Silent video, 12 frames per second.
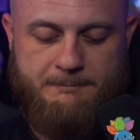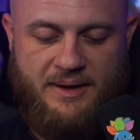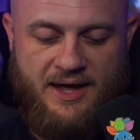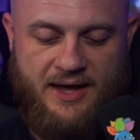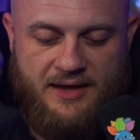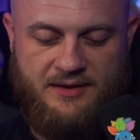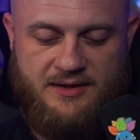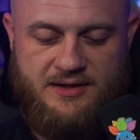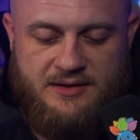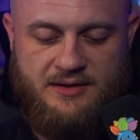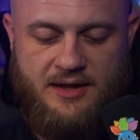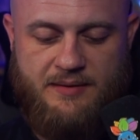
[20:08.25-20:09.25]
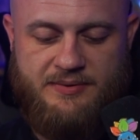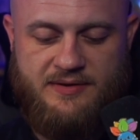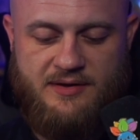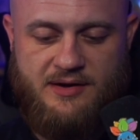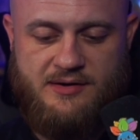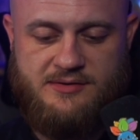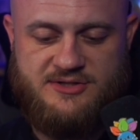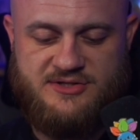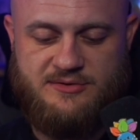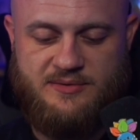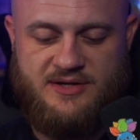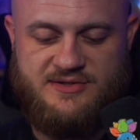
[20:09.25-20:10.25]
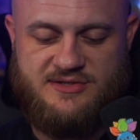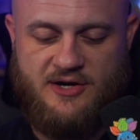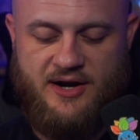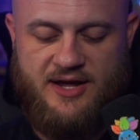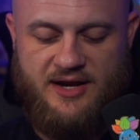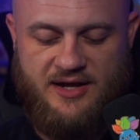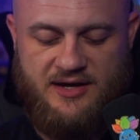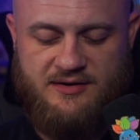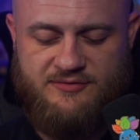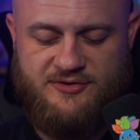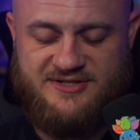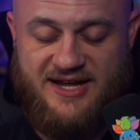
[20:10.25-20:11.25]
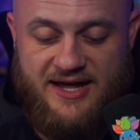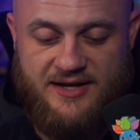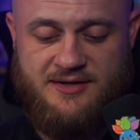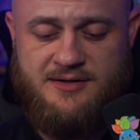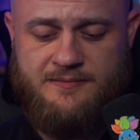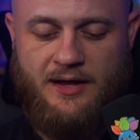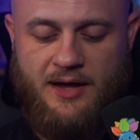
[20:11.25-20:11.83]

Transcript: Petlil up in there just so we can start hitting for 10.